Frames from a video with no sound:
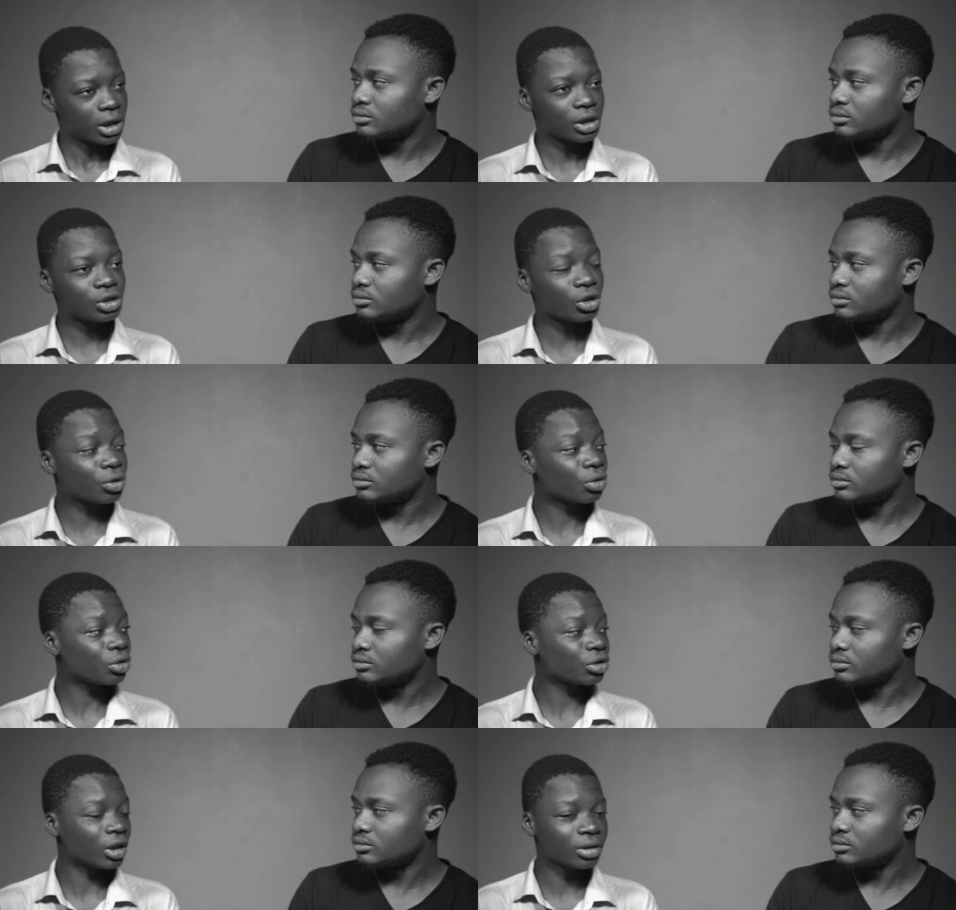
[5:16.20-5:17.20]
Speaker 1: is
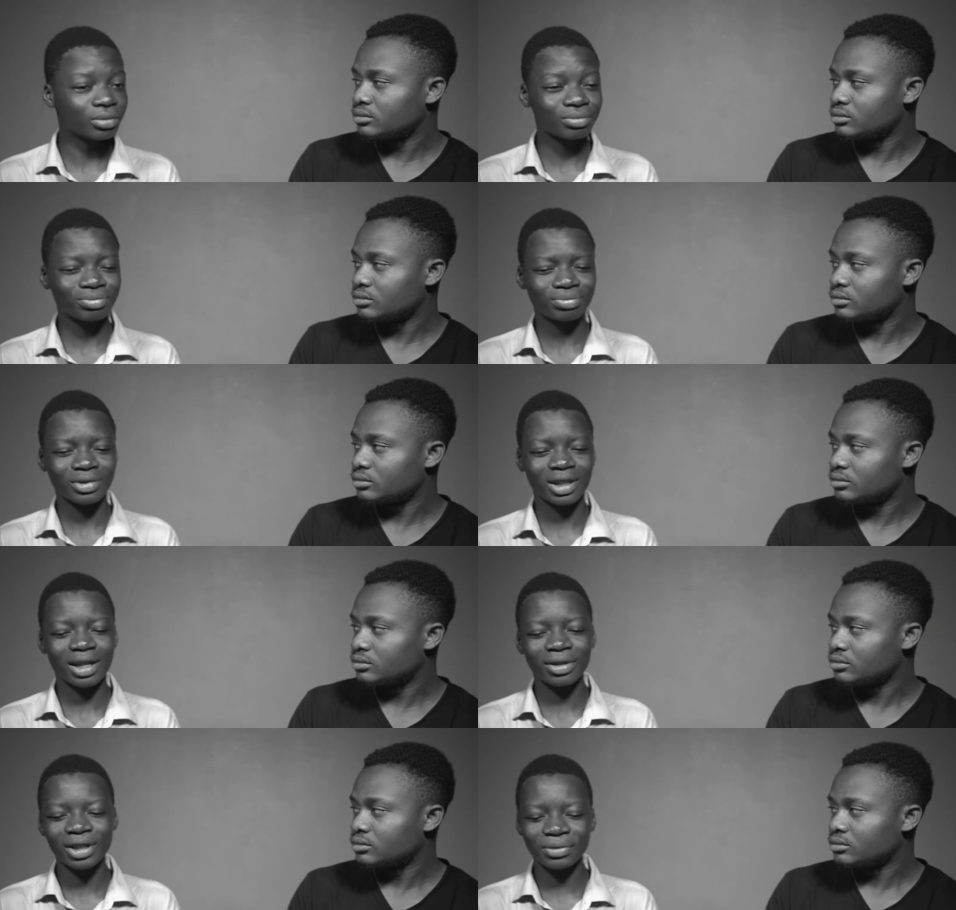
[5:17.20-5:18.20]
not um
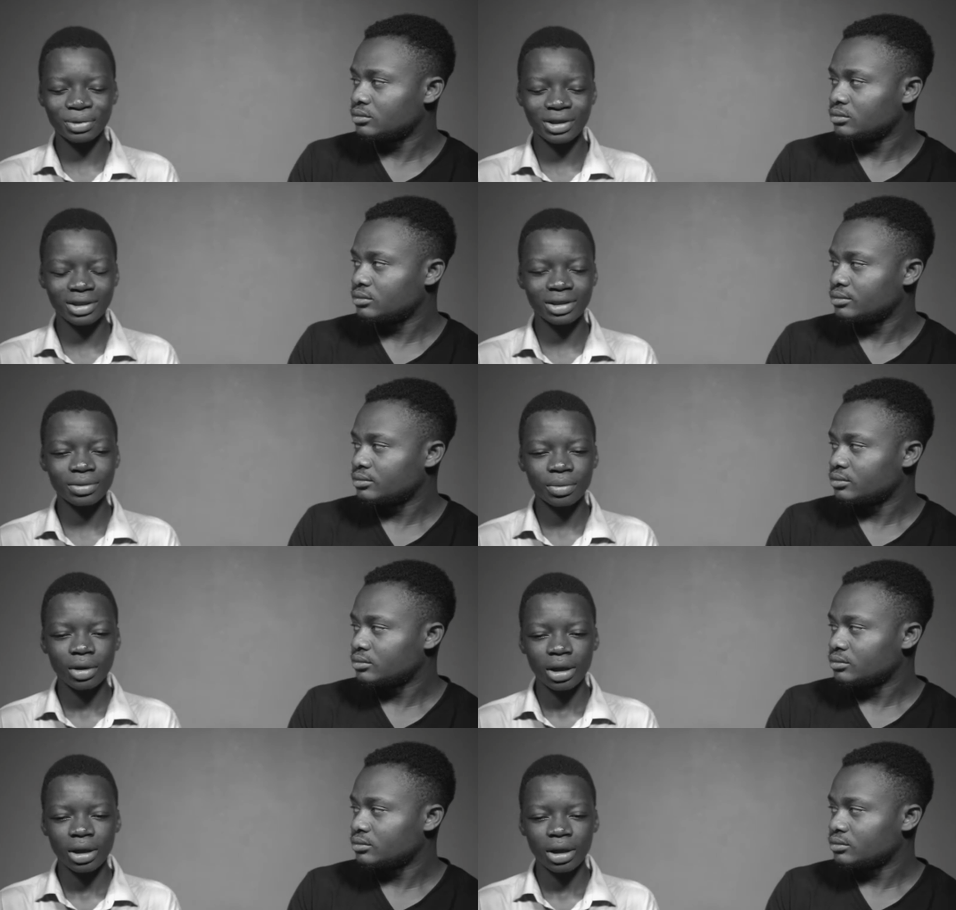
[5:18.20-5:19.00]
like how I put it?